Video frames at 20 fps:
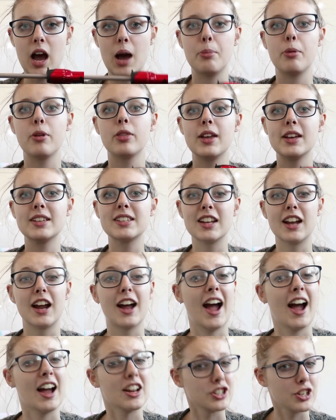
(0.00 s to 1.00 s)
up on this, and
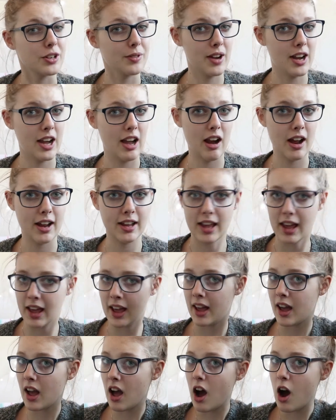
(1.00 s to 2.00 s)
I actually really like
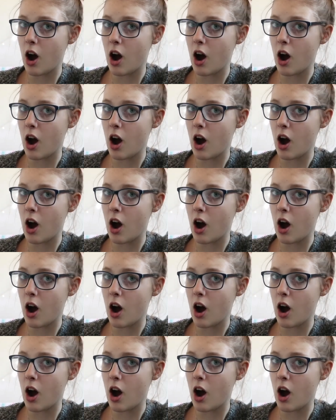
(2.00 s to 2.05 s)
it.